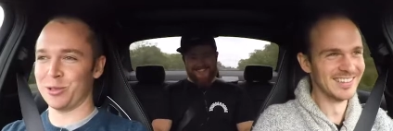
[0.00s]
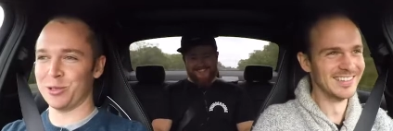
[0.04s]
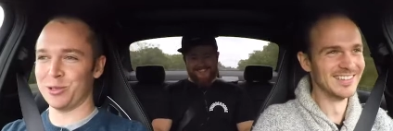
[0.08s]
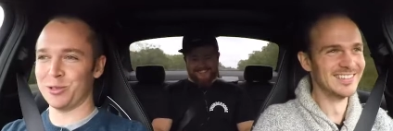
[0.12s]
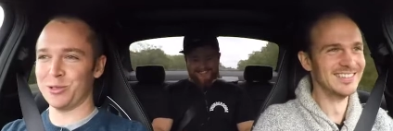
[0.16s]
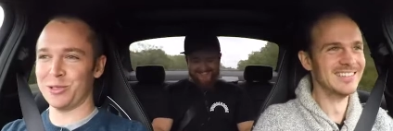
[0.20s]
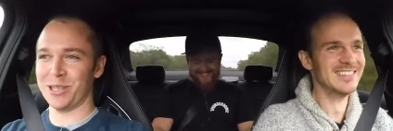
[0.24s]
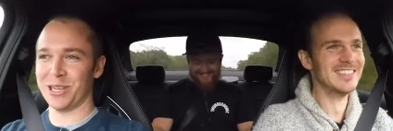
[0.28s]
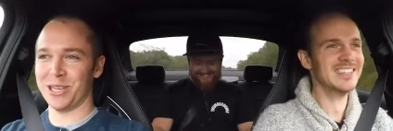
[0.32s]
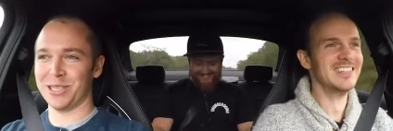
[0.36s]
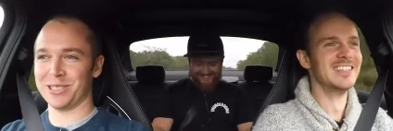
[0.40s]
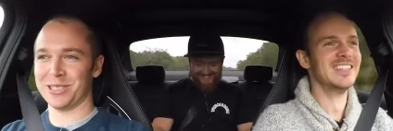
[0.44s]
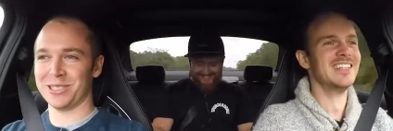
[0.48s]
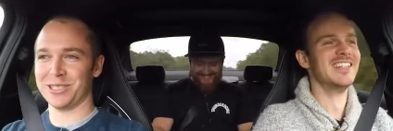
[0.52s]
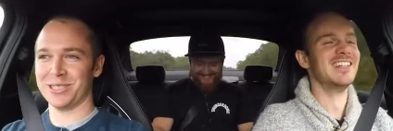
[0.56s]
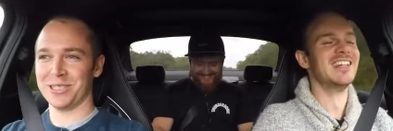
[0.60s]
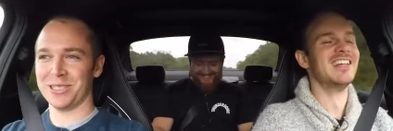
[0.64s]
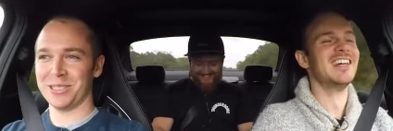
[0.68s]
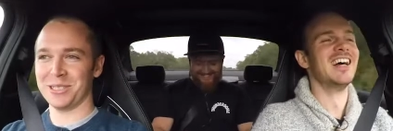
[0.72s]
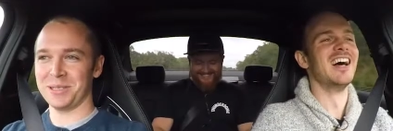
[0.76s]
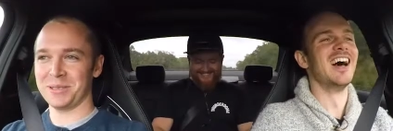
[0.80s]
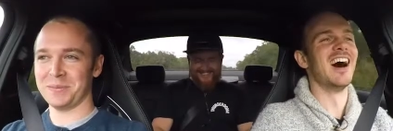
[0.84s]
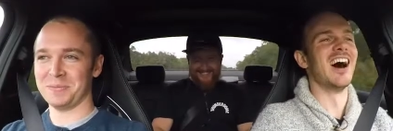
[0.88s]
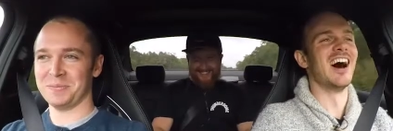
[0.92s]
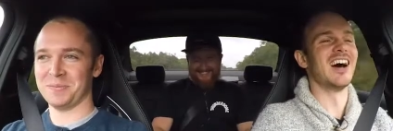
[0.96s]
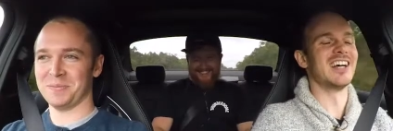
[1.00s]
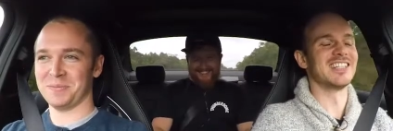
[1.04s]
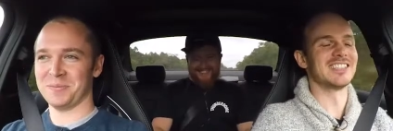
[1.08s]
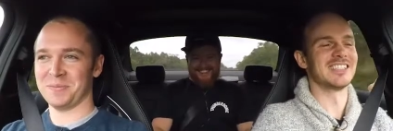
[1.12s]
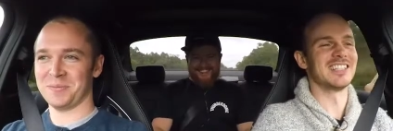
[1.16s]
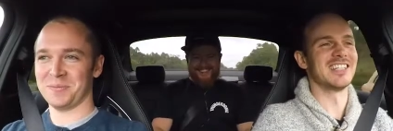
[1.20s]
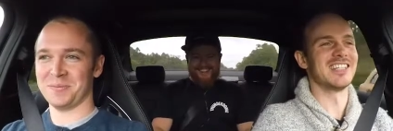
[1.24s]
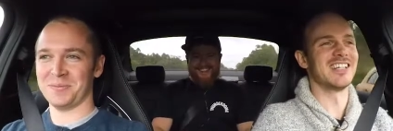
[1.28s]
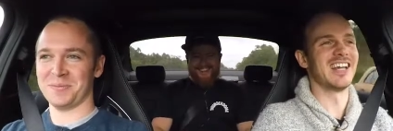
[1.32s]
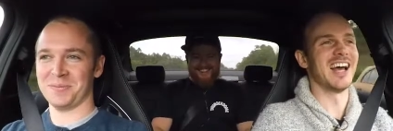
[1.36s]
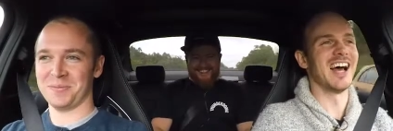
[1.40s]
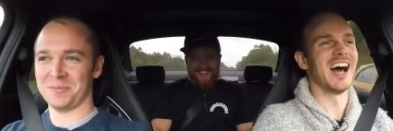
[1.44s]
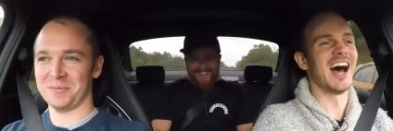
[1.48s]
Speaker 1: too, yes.
Speaker 2: I
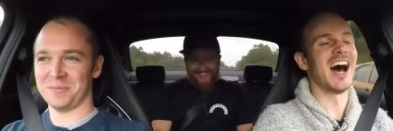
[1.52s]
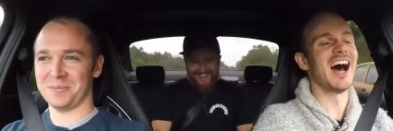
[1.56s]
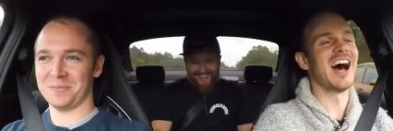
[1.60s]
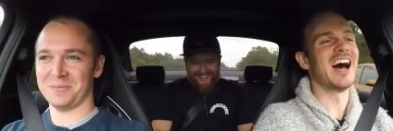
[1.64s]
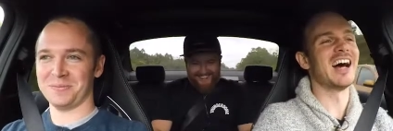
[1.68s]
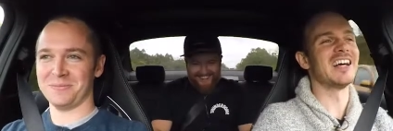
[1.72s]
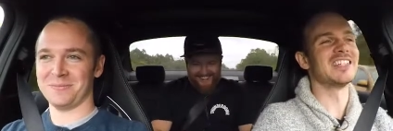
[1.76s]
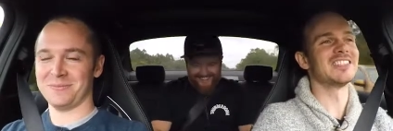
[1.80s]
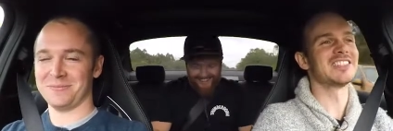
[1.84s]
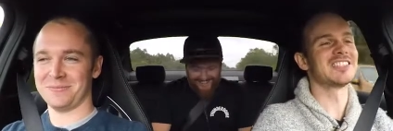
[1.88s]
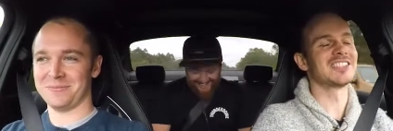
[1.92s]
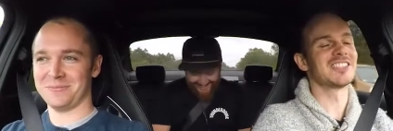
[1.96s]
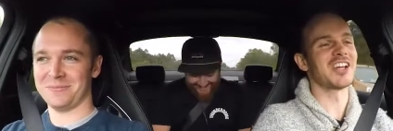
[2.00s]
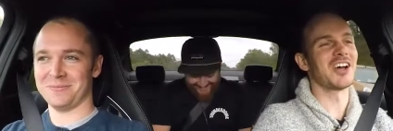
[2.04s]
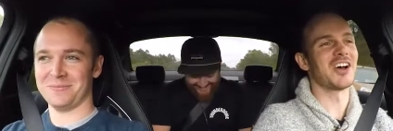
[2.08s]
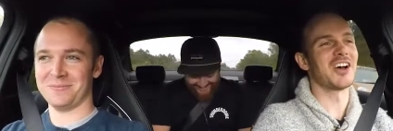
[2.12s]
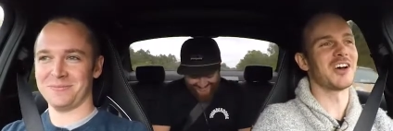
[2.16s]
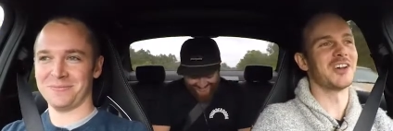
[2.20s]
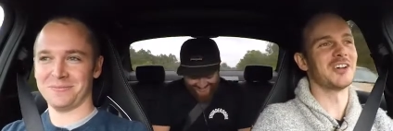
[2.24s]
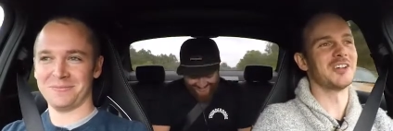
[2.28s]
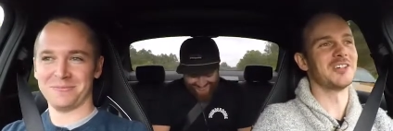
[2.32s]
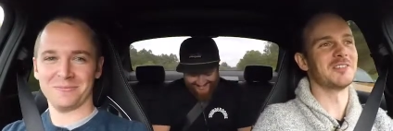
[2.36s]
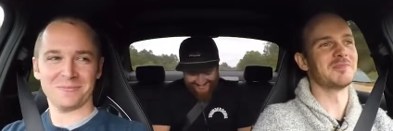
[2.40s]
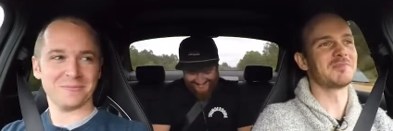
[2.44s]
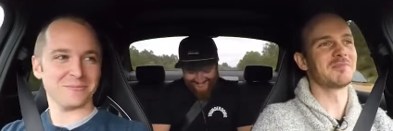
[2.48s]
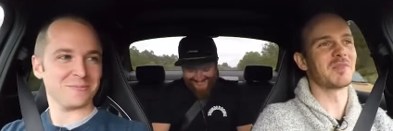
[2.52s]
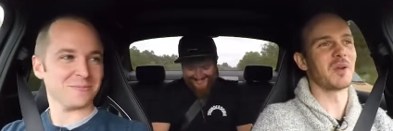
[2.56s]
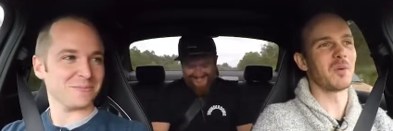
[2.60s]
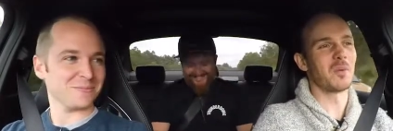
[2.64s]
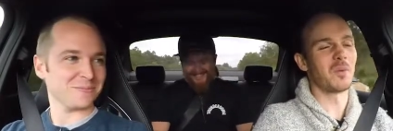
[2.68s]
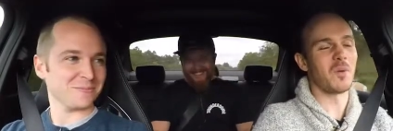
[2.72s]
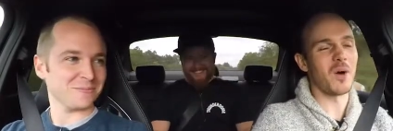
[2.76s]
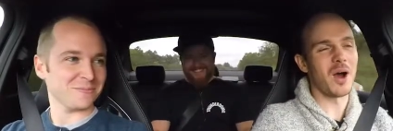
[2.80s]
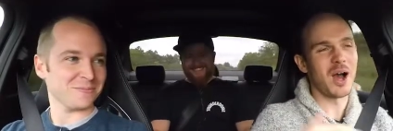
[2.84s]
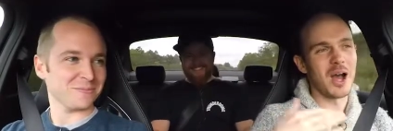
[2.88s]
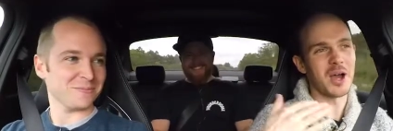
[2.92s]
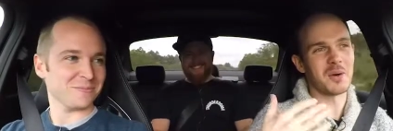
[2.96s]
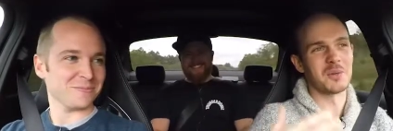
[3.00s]
see. Uh, so,
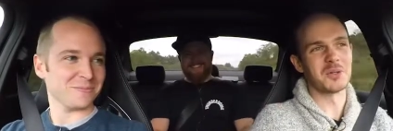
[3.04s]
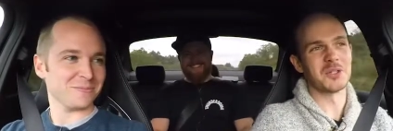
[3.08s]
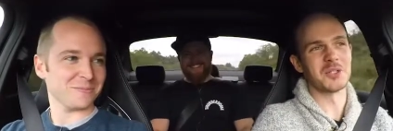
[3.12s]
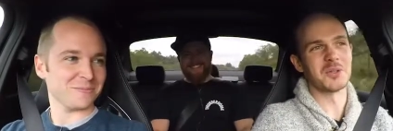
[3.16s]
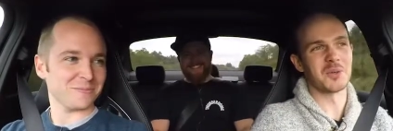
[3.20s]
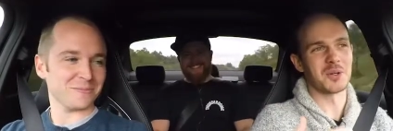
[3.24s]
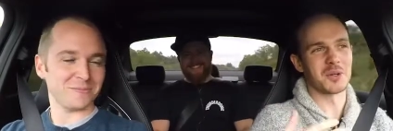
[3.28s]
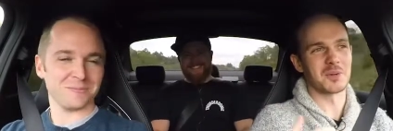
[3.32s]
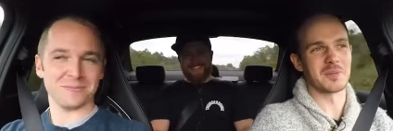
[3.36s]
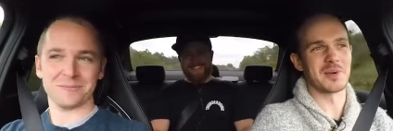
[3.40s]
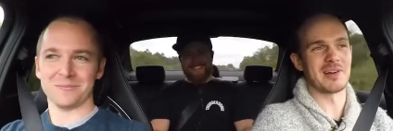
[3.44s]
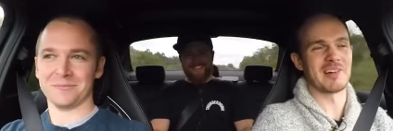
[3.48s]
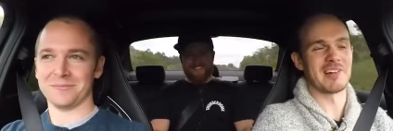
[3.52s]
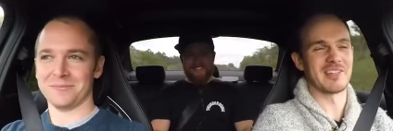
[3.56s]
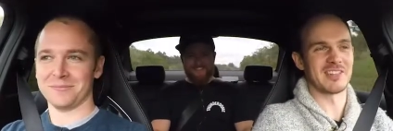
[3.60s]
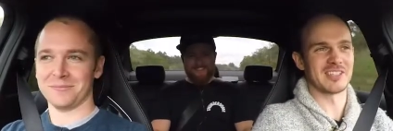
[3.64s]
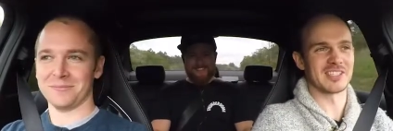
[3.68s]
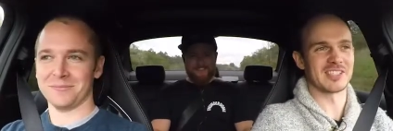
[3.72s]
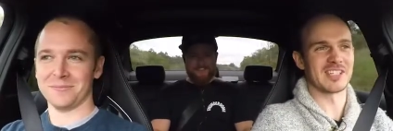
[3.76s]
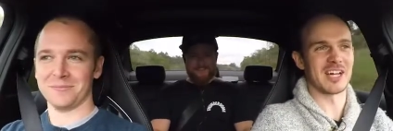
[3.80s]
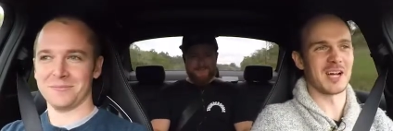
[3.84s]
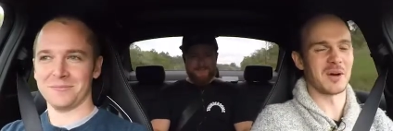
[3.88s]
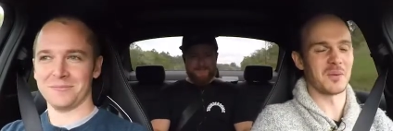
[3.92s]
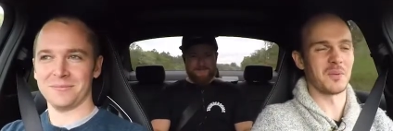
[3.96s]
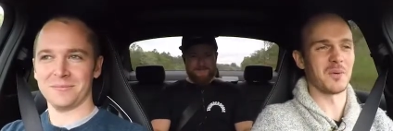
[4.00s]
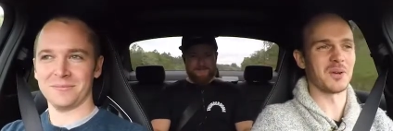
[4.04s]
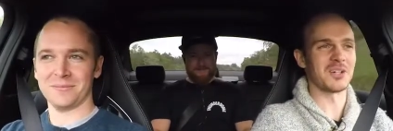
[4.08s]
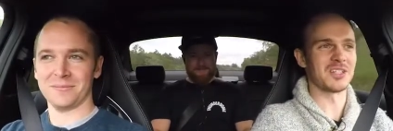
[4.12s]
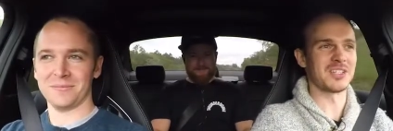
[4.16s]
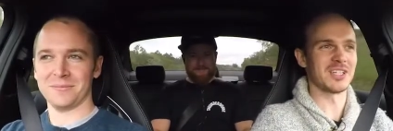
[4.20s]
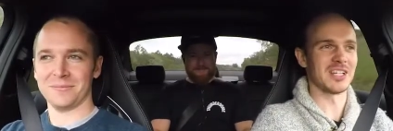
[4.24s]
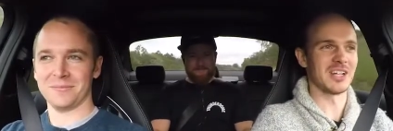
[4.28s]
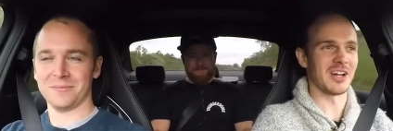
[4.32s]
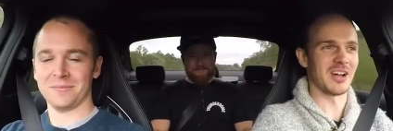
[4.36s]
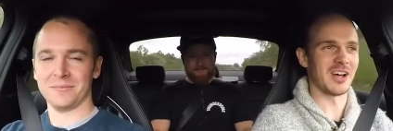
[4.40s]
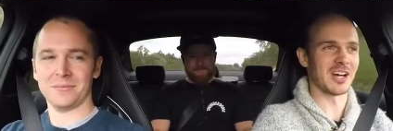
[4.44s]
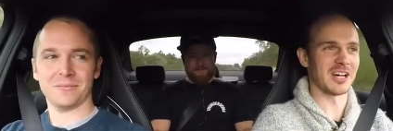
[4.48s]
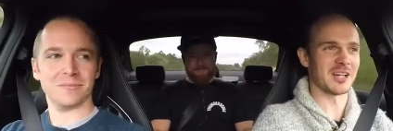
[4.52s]
why would you want to marry this car? What do
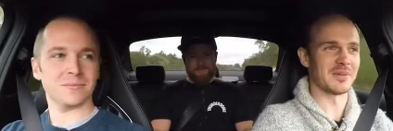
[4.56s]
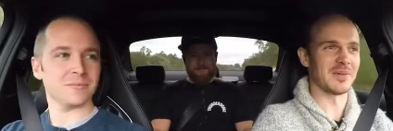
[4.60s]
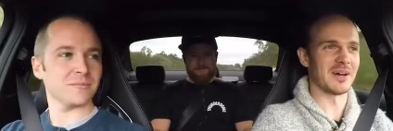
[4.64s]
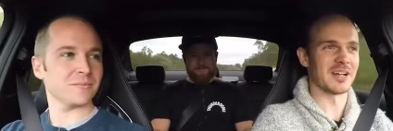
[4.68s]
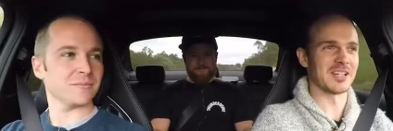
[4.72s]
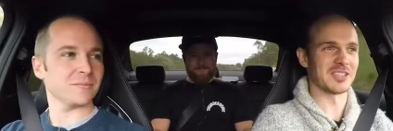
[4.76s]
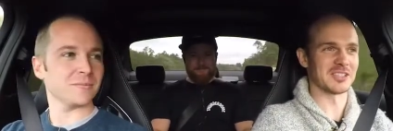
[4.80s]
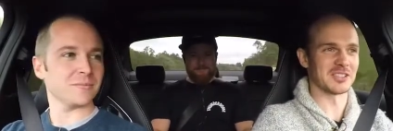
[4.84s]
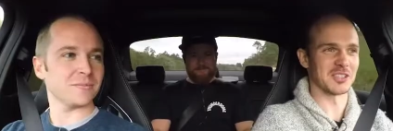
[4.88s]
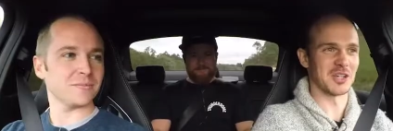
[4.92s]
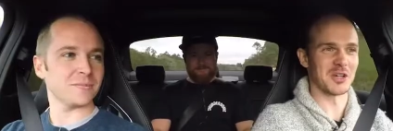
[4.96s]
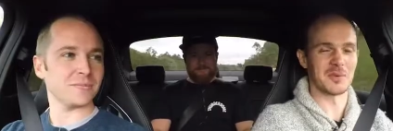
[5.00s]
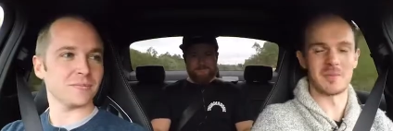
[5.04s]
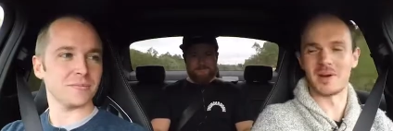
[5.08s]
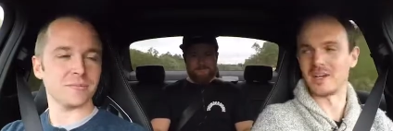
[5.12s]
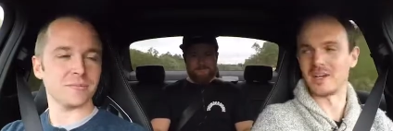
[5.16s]
you like about it so